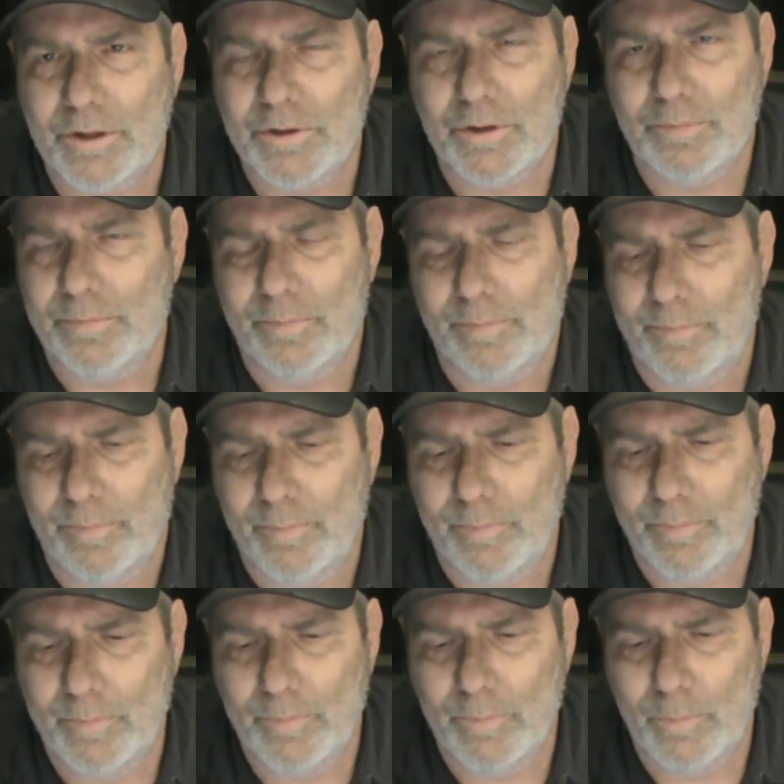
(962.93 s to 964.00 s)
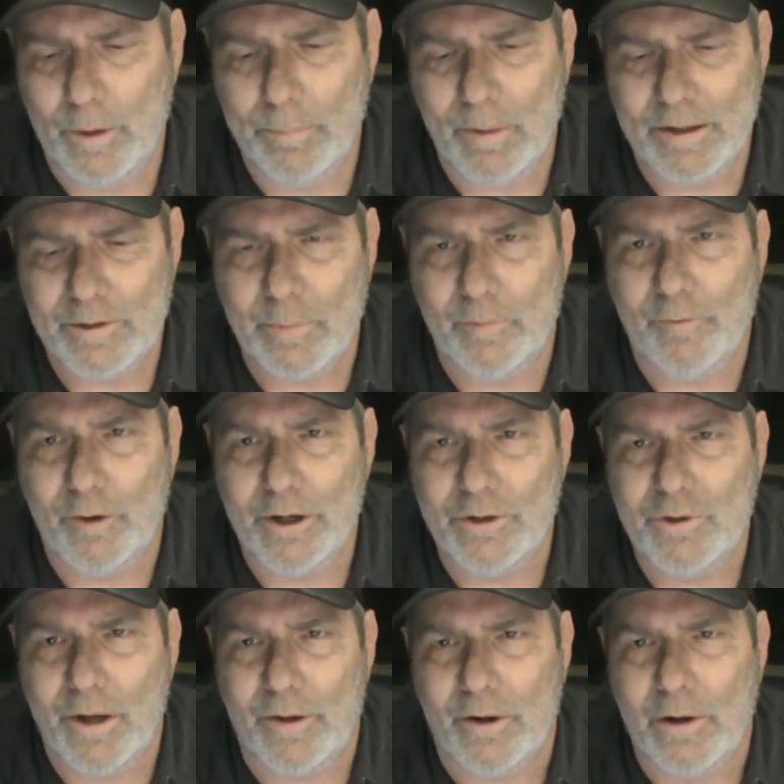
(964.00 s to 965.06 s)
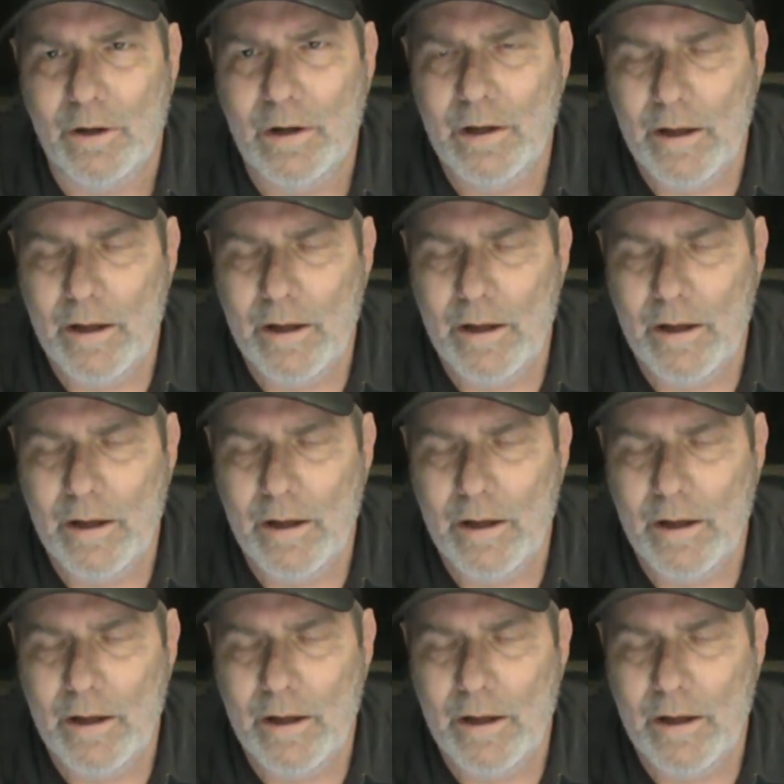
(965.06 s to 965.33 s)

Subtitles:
it's a replacement for each other.